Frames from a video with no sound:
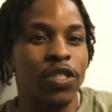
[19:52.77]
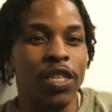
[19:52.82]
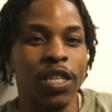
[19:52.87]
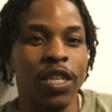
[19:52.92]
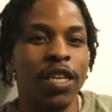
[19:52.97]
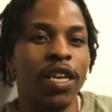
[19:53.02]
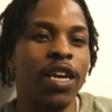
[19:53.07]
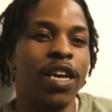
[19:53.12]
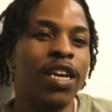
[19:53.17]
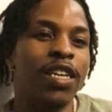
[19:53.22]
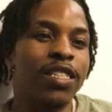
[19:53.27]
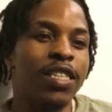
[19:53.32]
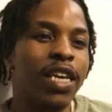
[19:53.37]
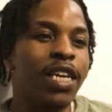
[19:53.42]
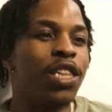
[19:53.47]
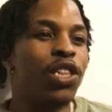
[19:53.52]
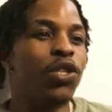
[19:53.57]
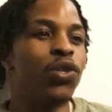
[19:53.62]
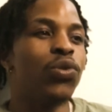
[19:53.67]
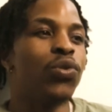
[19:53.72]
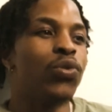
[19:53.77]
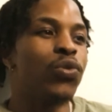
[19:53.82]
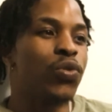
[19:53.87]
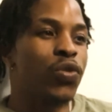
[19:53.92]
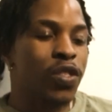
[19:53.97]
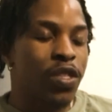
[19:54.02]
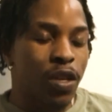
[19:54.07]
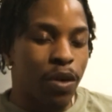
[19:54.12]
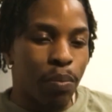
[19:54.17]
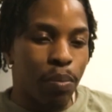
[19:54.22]
and they
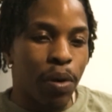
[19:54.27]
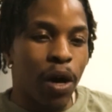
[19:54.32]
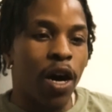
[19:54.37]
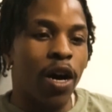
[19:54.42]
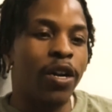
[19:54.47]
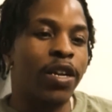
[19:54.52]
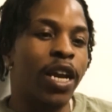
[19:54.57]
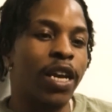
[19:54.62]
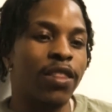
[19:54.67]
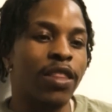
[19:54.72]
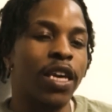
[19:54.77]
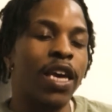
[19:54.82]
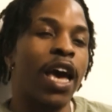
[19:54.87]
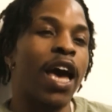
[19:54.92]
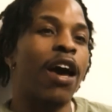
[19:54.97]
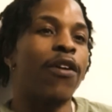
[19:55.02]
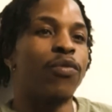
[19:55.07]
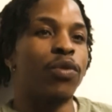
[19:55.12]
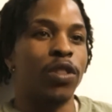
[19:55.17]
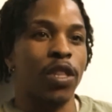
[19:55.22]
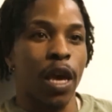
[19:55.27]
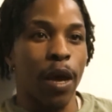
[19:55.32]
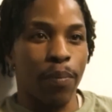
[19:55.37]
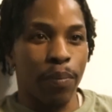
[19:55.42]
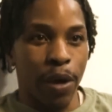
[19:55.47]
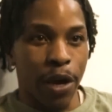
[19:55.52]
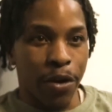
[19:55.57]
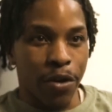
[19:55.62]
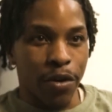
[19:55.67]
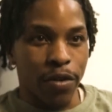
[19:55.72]
lose the bond that they have with that
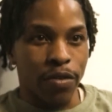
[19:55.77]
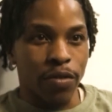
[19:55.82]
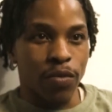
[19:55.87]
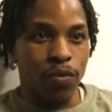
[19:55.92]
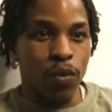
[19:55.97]
parent.